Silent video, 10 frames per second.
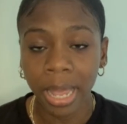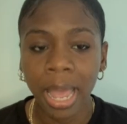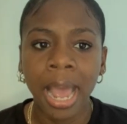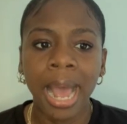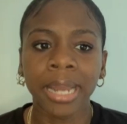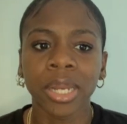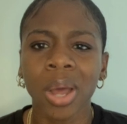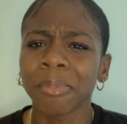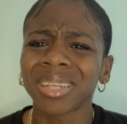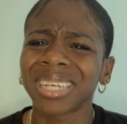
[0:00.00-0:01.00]
Mm. And you know,
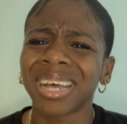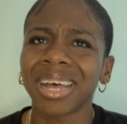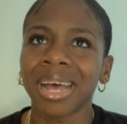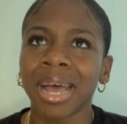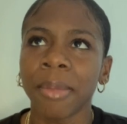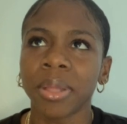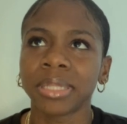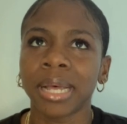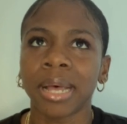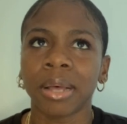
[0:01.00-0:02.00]
I'm not a I'm not
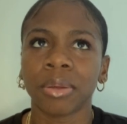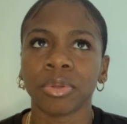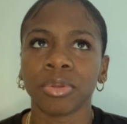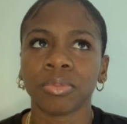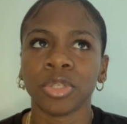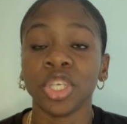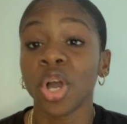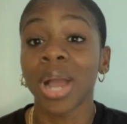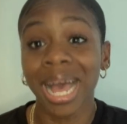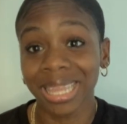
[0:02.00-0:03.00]
a
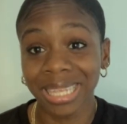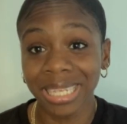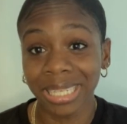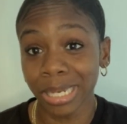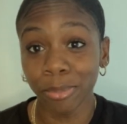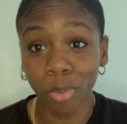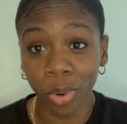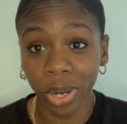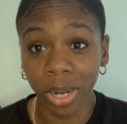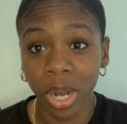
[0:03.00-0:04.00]
young athlete
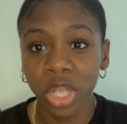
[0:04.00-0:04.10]
anymore.